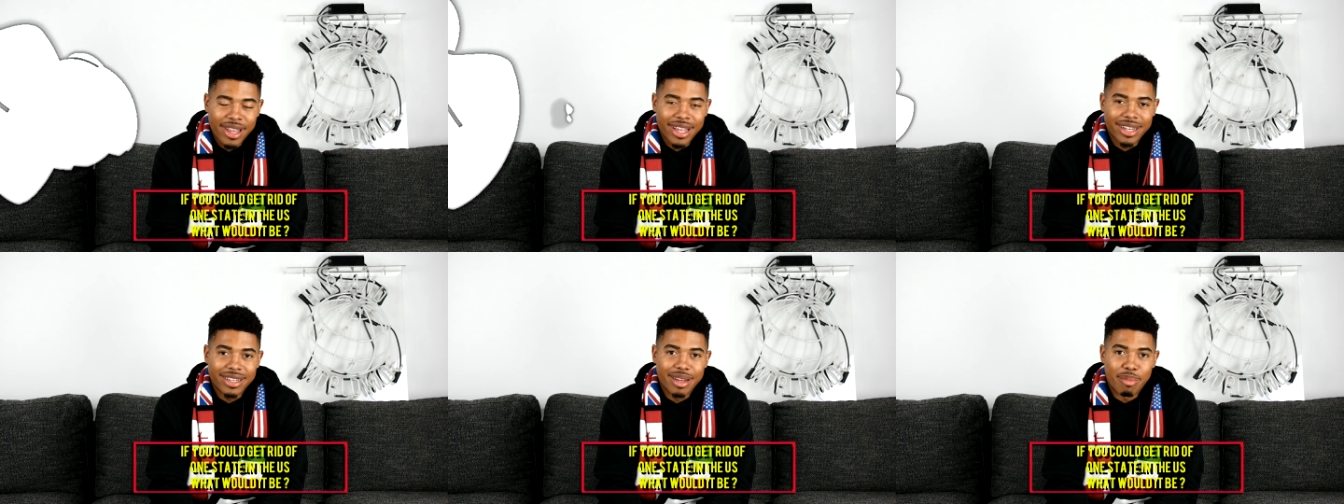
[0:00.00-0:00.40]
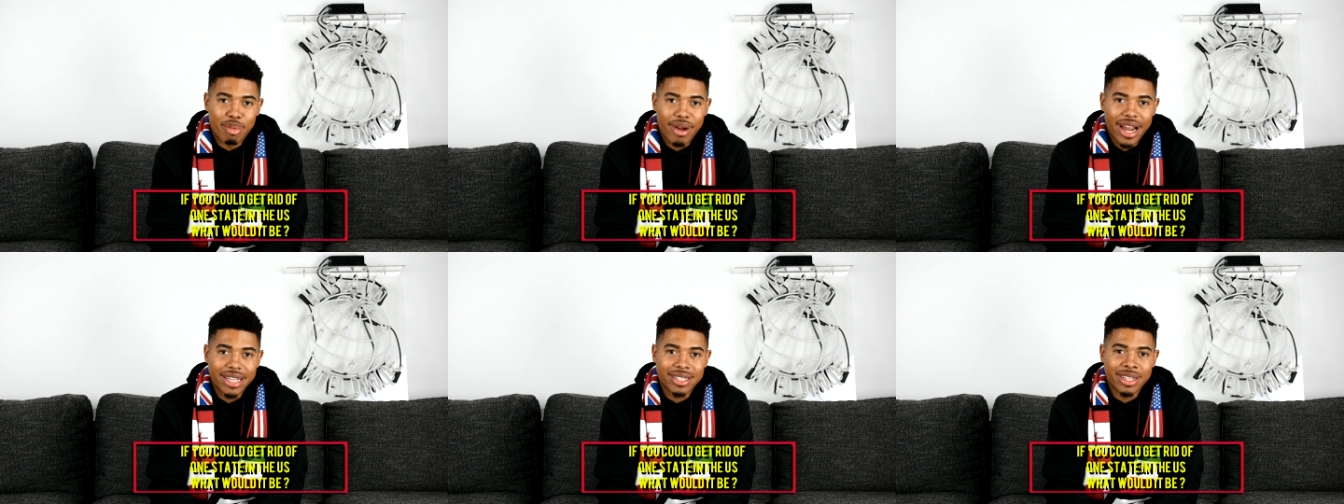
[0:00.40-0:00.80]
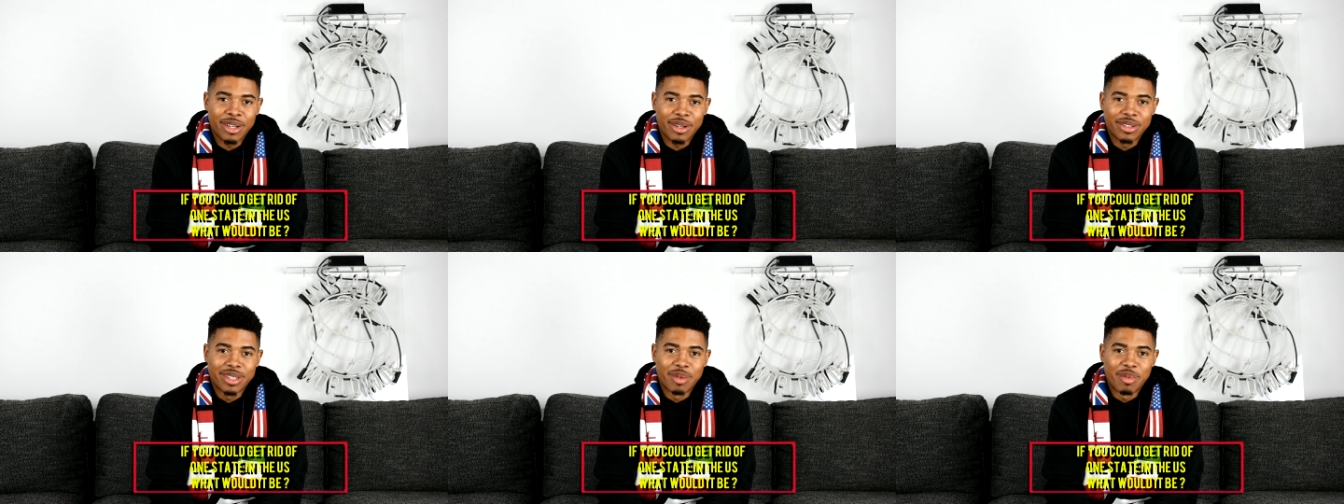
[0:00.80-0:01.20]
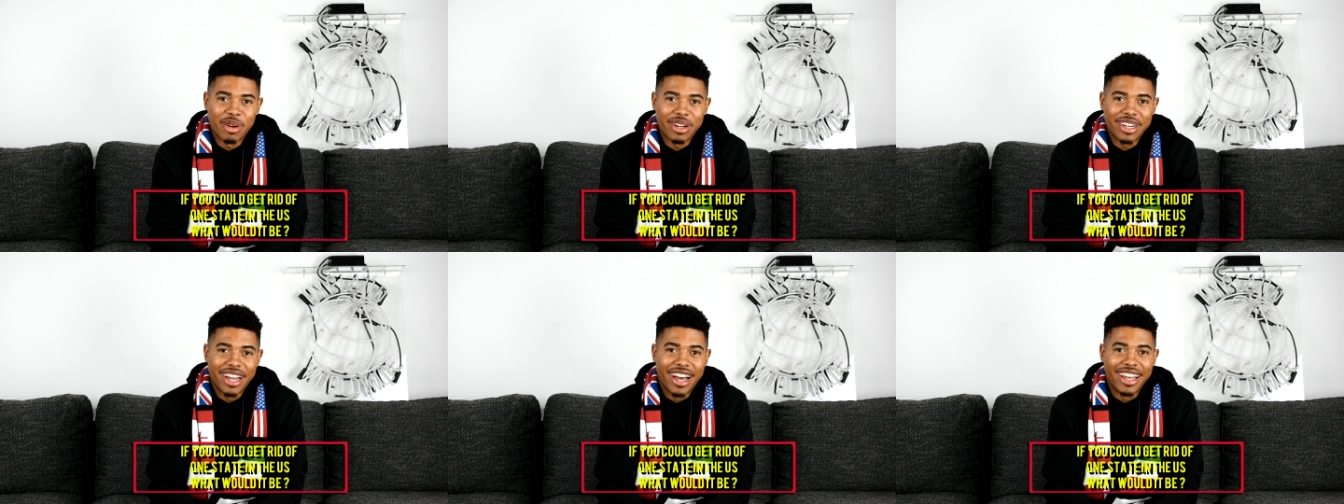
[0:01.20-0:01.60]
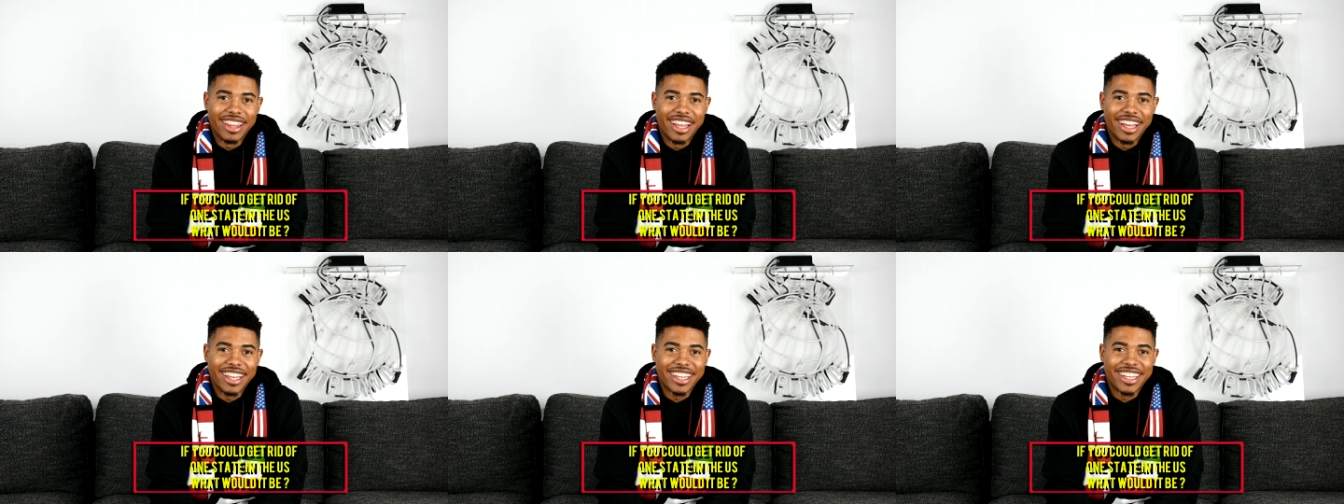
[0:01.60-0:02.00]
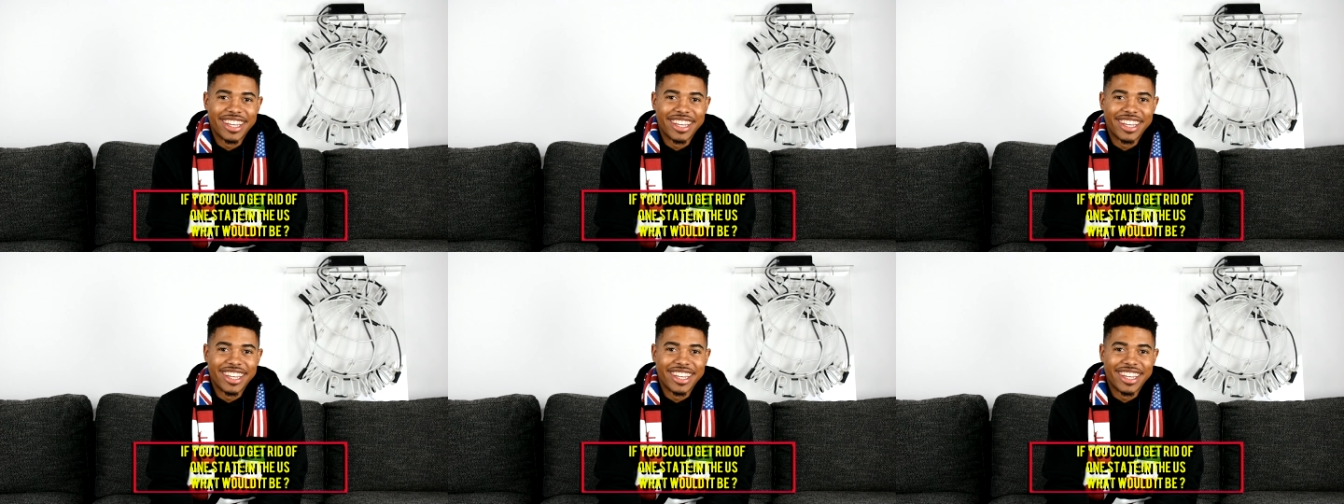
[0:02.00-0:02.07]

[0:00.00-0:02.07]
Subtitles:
like Nebraska or somewhere not like